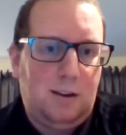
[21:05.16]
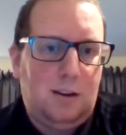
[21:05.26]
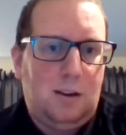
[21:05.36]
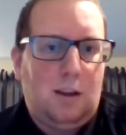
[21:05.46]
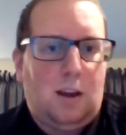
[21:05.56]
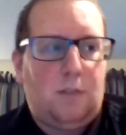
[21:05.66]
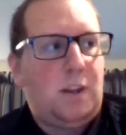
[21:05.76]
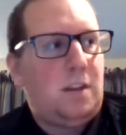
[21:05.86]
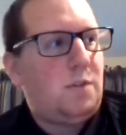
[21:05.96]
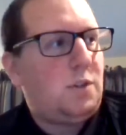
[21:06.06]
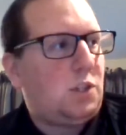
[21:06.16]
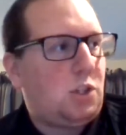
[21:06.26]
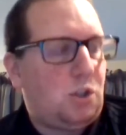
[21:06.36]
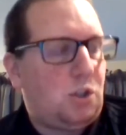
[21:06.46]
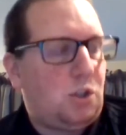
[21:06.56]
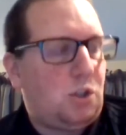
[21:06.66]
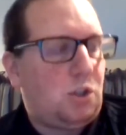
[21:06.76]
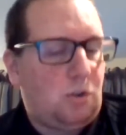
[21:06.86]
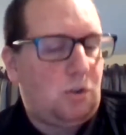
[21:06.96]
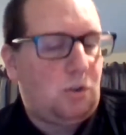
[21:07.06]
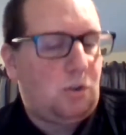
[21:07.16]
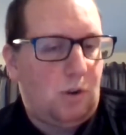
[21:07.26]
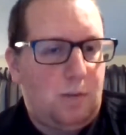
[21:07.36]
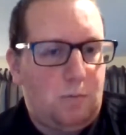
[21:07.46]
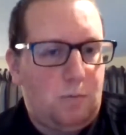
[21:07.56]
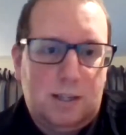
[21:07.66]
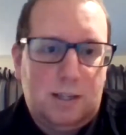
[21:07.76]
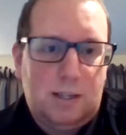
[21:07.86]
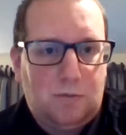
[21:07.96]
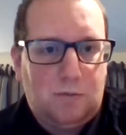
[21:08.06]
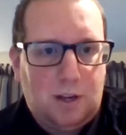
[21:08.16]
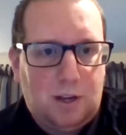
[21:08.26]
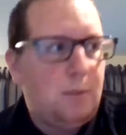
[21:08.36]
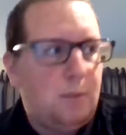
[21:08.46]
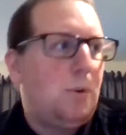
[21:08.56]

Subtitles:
Mm-hmm. I think if it's a straight running race, he beats him every time.